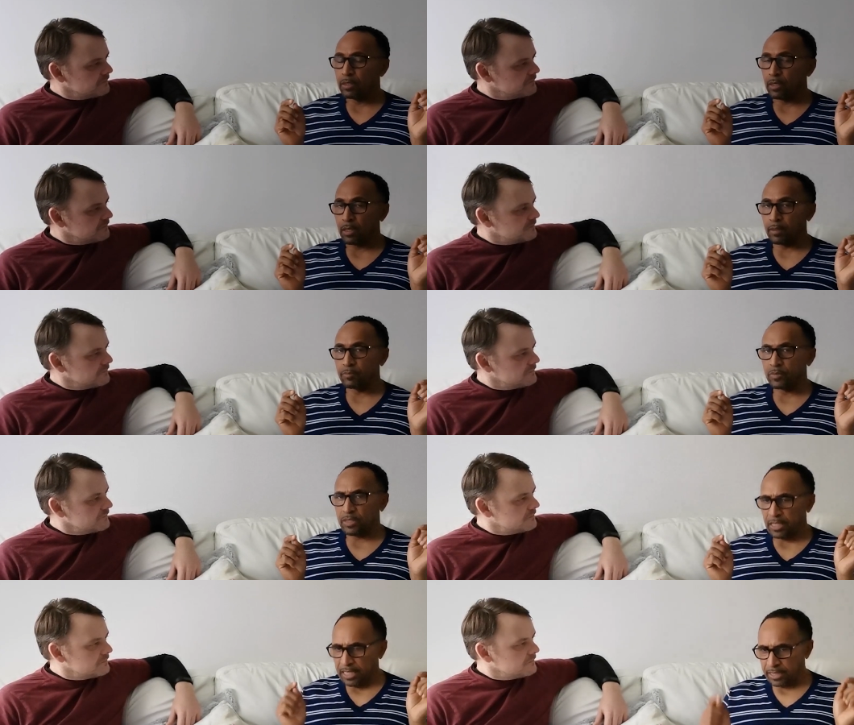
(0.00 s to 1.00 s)
Speaker 1: um,
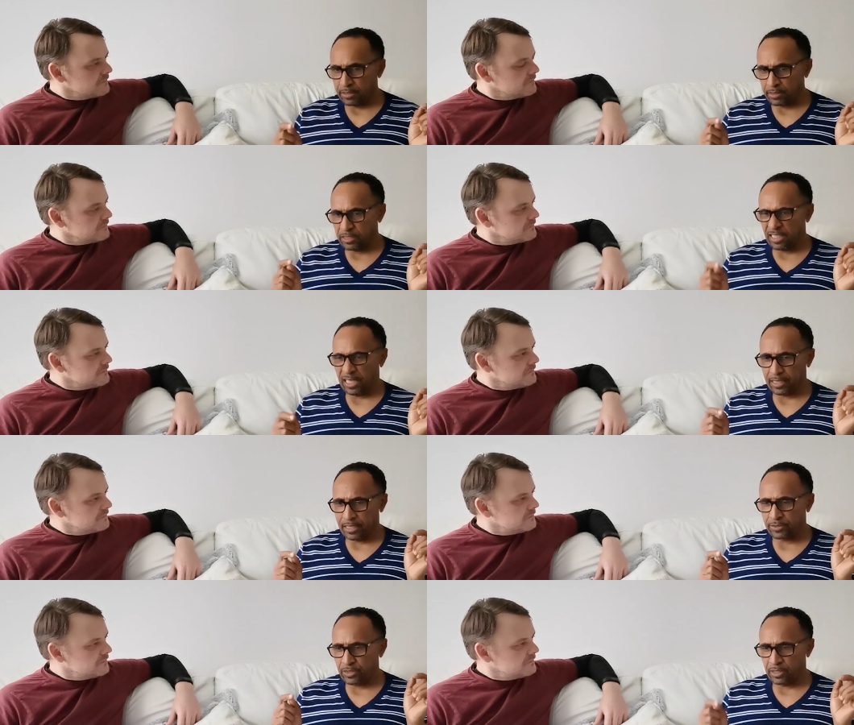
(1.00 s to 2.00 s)
the head of the C I
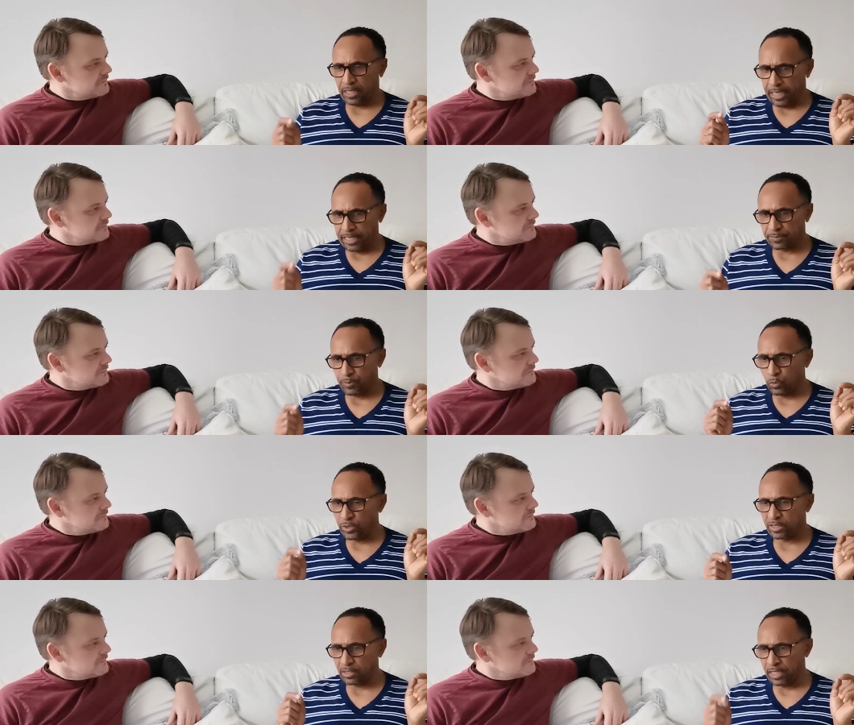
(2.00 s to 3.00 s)
A, Gina Haspel,
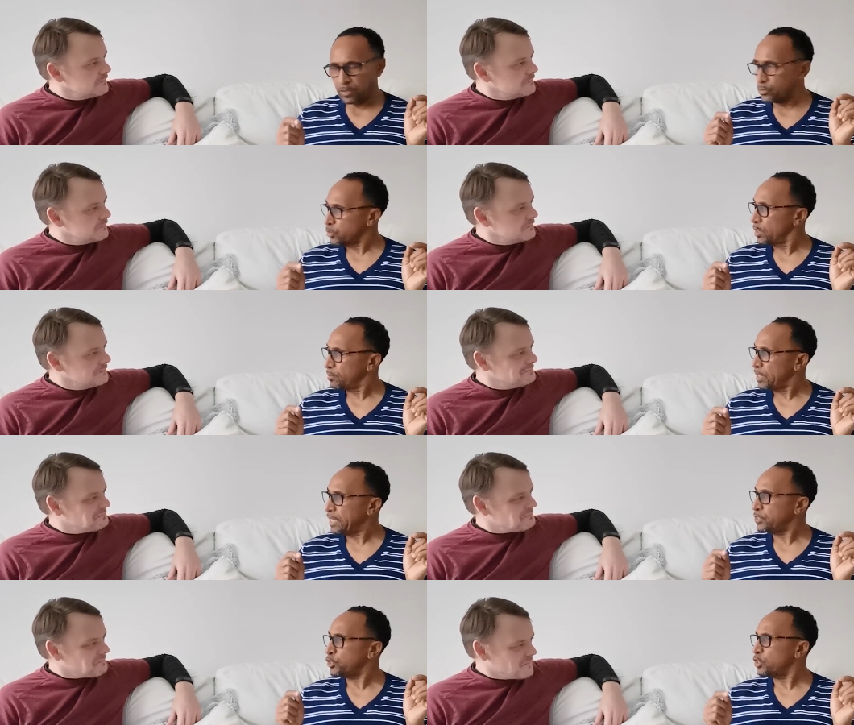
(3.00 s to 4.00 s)
went to Donald Trump
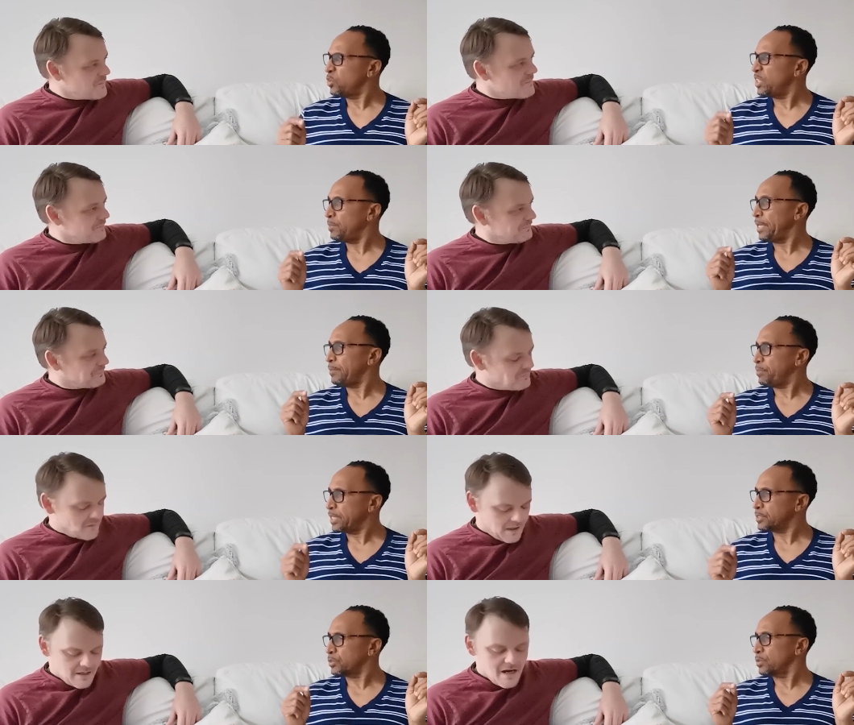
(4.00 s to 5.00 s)
and showed him a
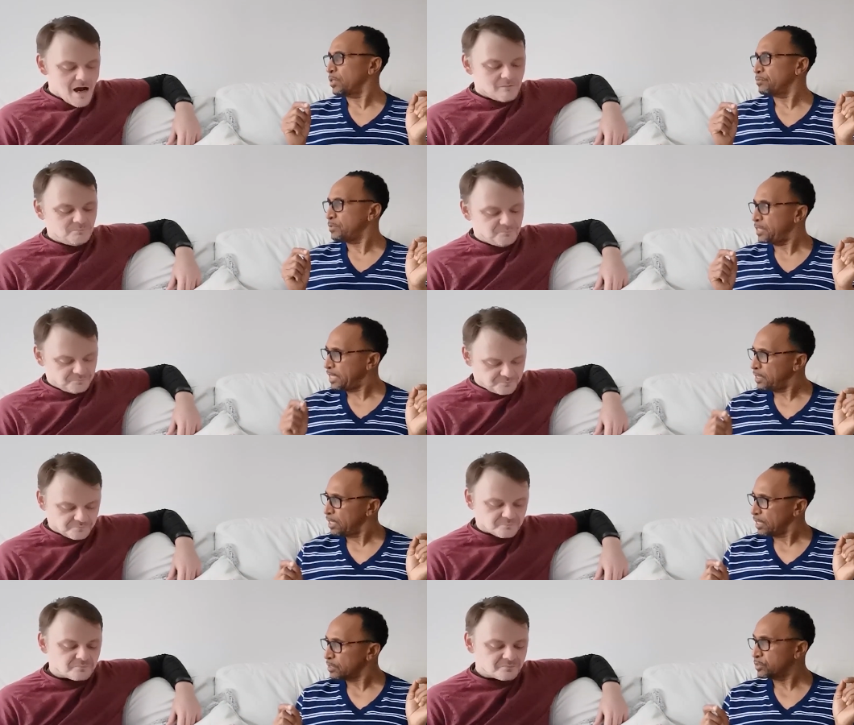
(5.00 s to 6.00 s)
picture yeah. of dead
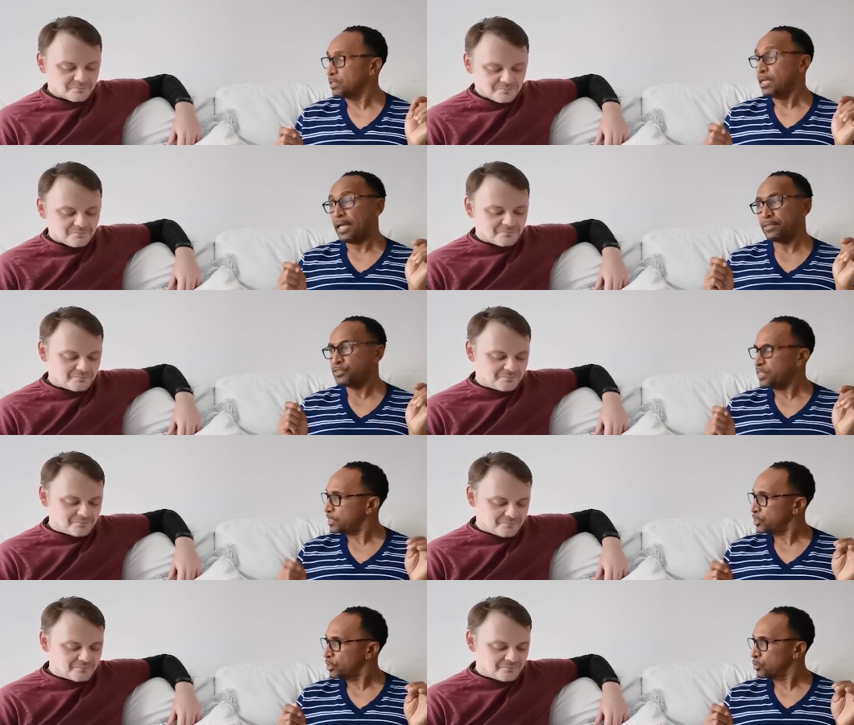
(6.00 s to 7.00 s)
ducks and
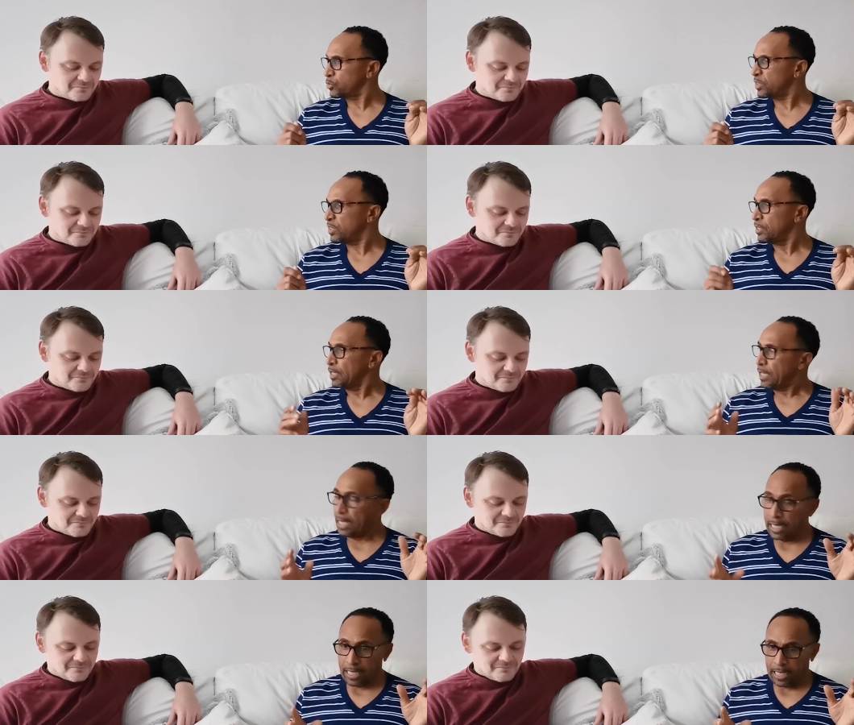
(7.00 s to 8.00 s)
sick children,
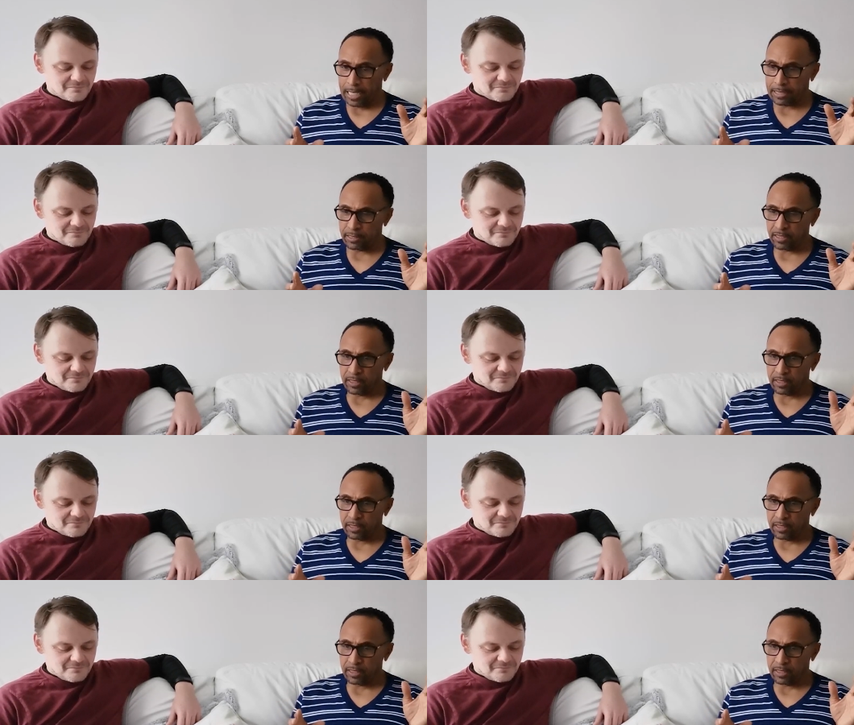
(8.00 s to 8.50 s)
and